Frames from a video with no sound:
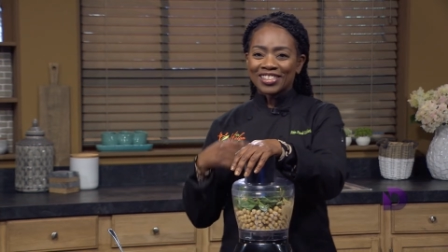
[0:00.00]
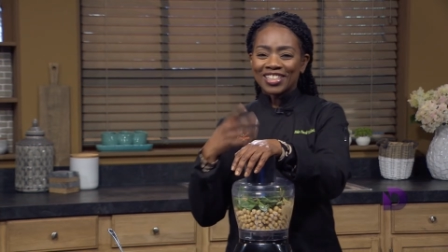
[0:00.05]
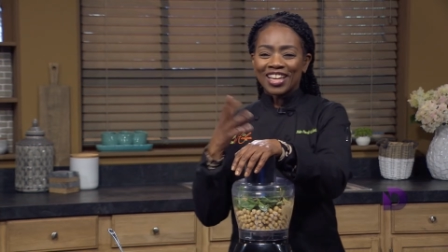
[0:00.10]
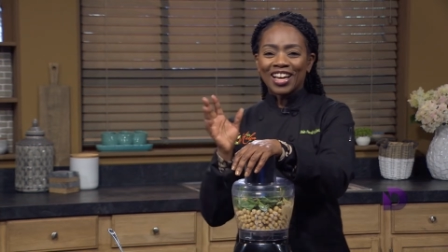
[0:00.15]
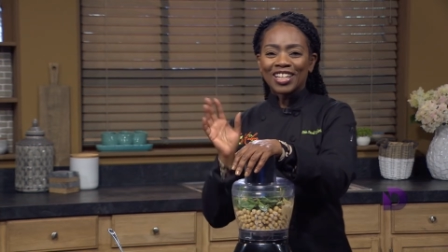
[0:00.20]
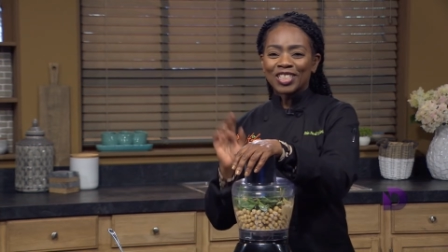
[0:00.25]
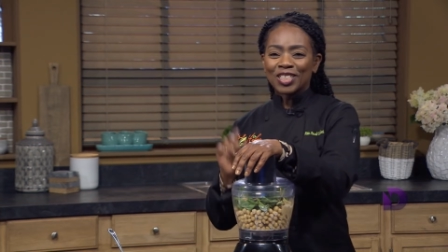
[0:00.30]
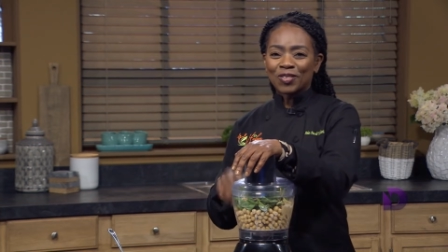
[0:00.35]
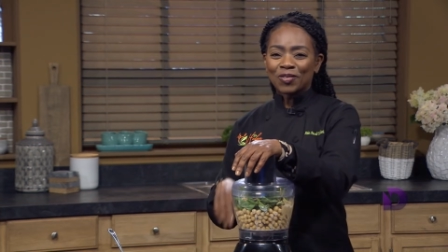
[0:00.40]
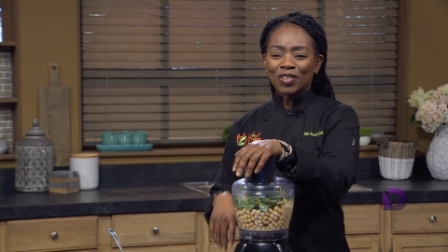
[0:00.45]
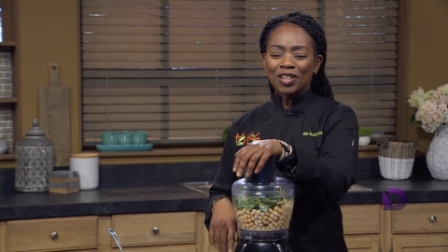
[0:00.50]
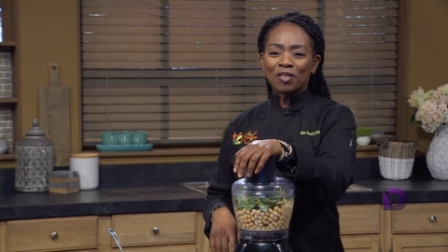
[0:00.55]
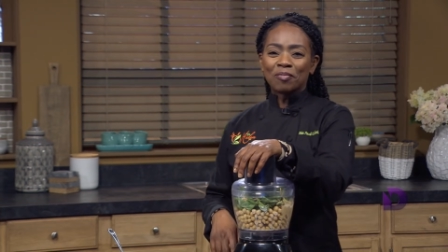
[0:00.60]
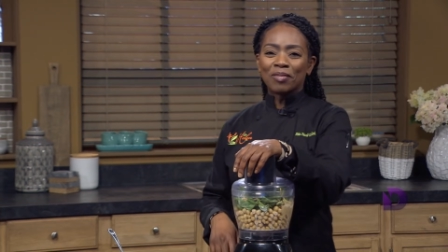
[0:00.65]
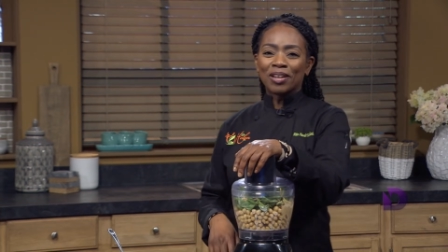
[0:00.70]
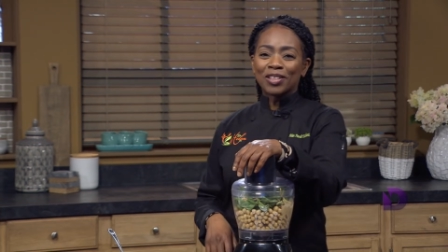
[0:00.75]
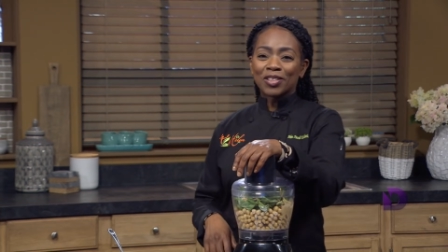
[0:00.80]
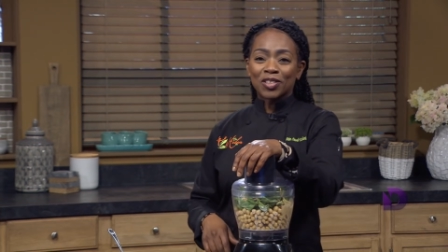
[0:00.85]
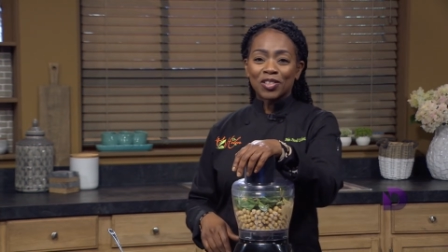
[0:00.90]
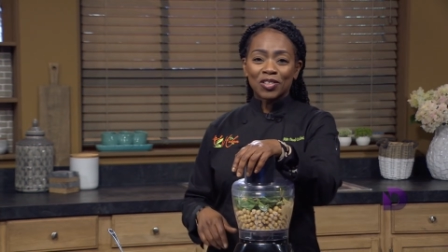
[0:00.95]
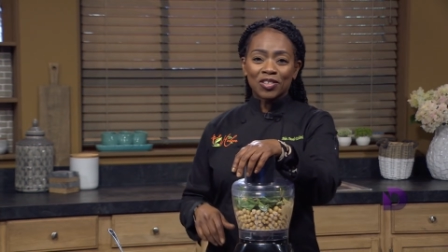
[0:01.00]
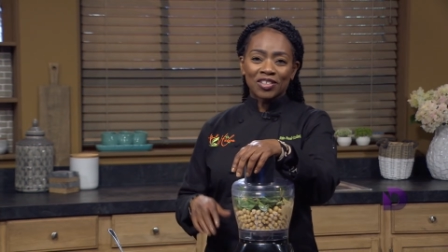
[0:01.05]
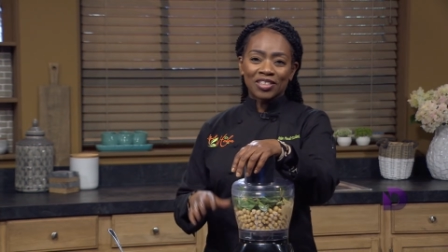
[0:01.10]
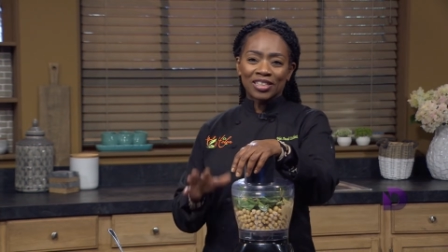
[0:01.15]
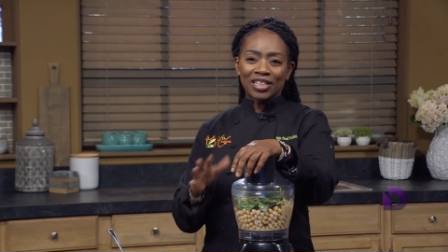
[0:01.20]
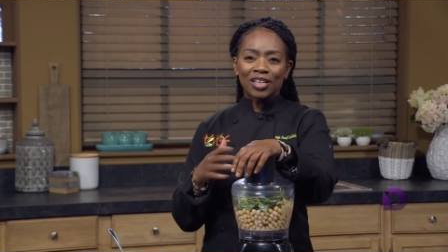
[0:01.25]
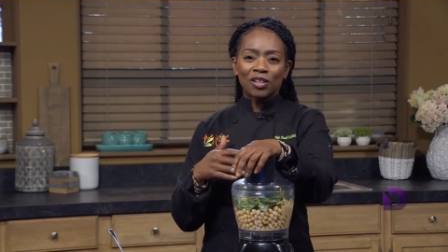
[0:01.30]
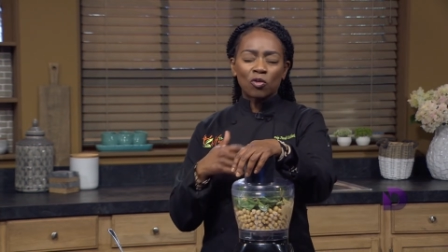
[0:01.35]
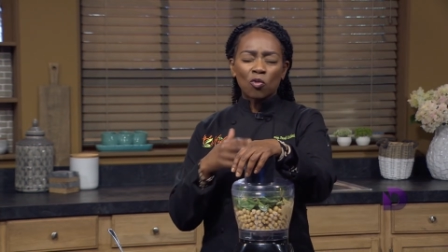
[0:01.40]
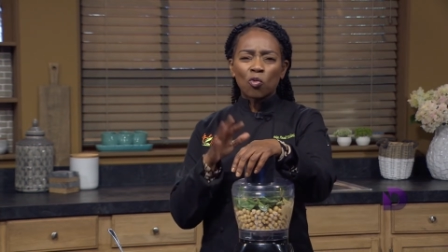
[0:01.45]
I just want to make sure
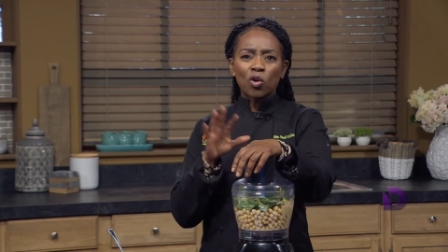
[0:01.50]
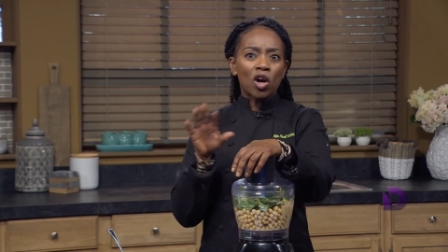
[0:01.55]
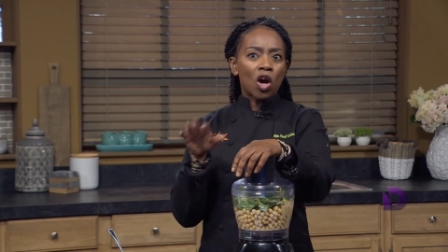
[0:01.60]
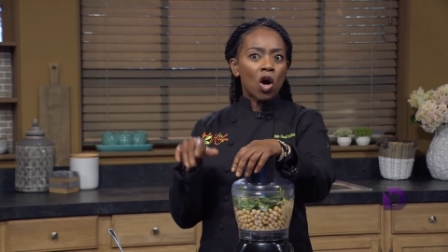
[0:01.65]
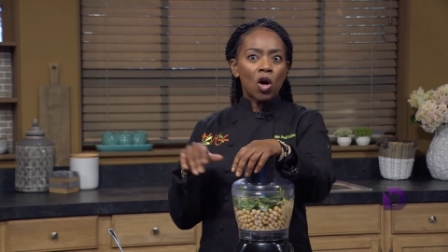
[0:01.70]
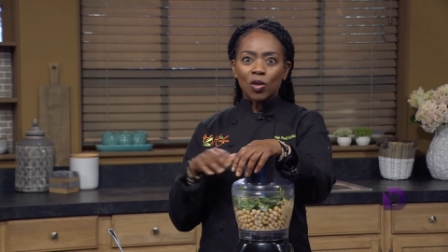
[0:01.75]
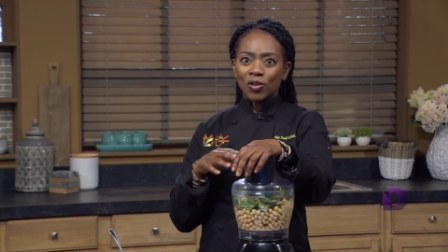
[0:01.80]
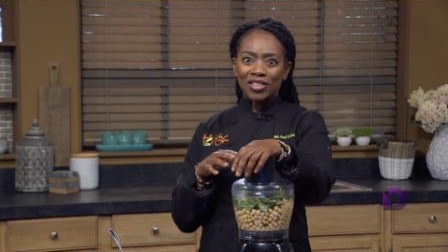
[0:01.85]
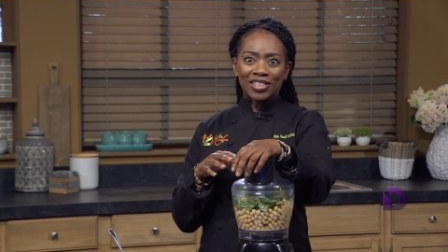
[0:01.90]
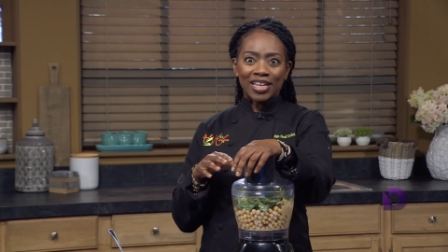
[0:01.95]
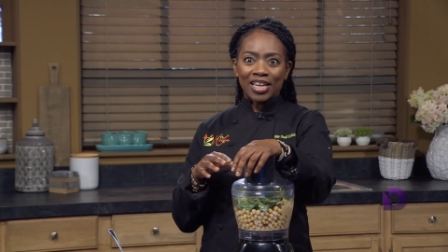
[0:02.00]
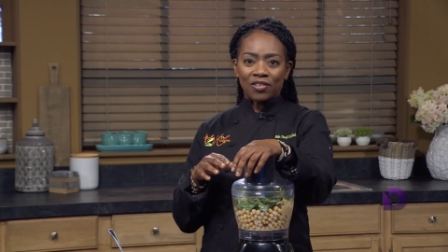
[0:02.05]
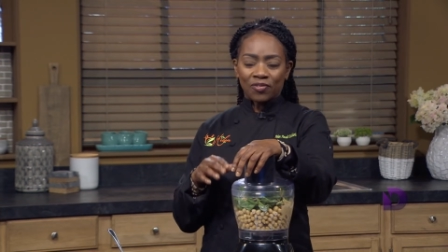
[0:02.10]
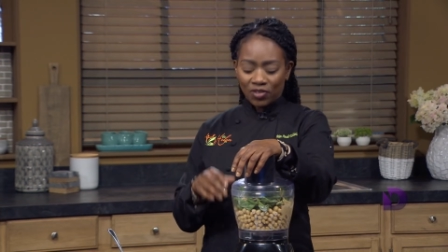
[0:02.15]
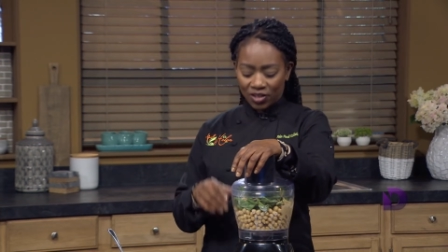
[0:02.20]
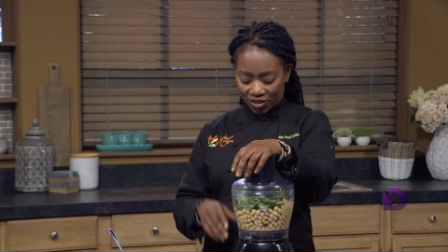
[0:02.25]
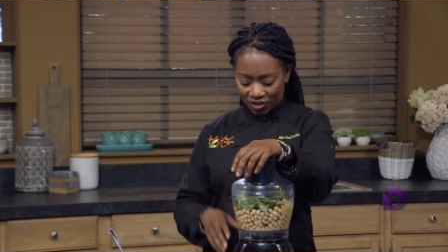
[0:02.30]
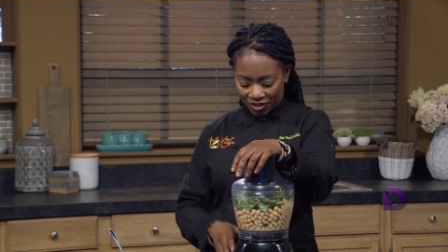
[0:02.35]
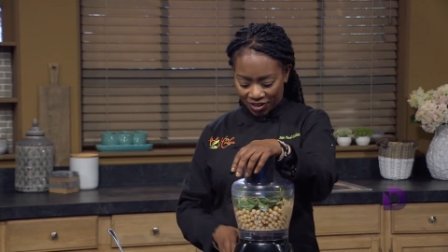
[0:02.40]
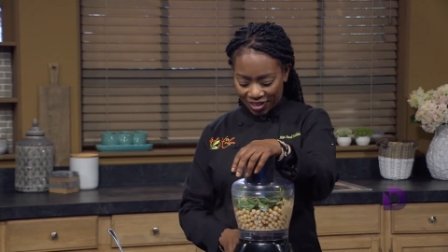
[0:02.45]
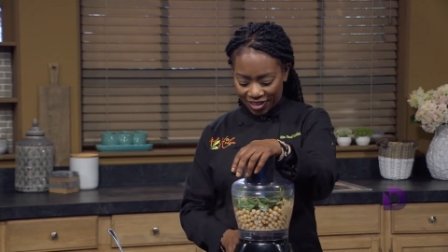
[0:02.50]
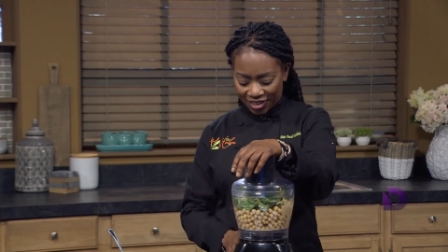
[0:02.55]
that we're all safe here.